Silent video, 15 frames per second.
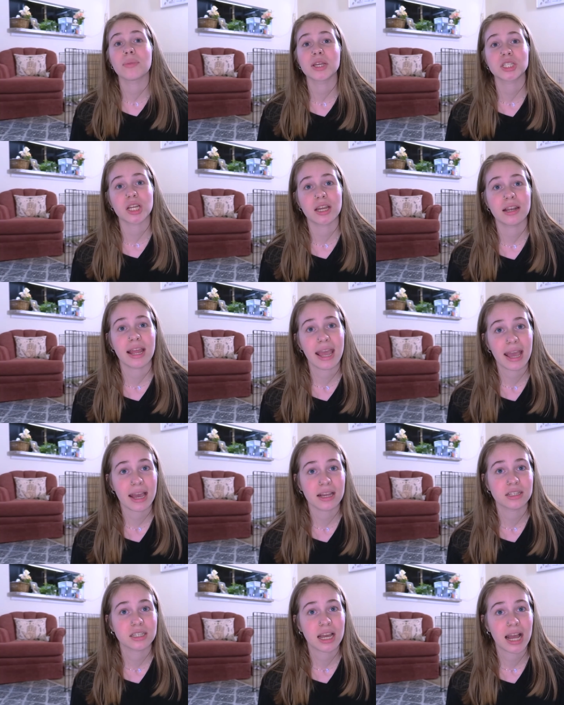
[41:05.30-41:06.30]
commission,
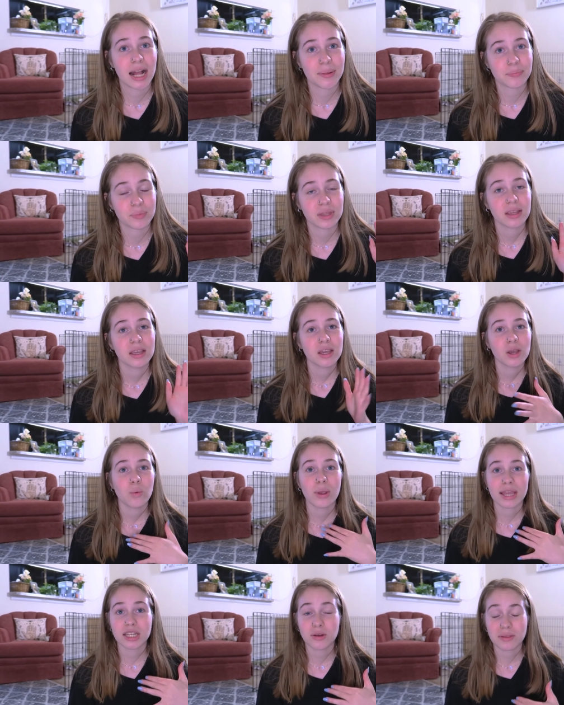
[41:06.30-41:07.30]
and um,
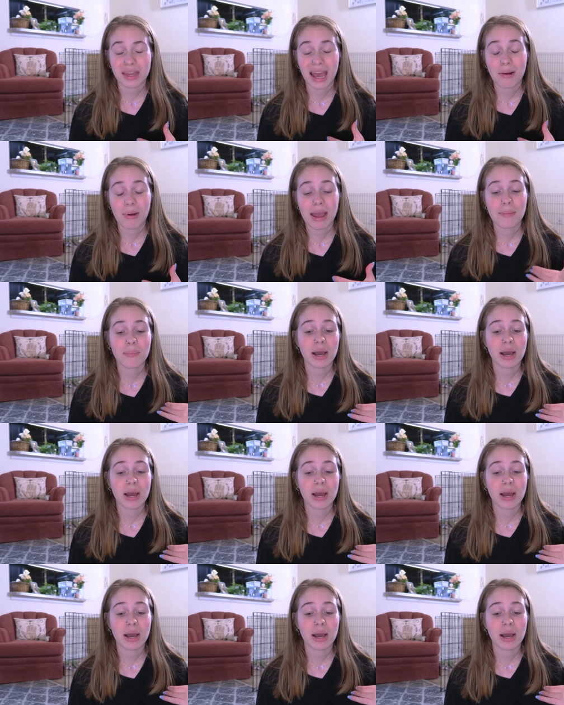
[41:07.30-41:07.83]
we can do it that way.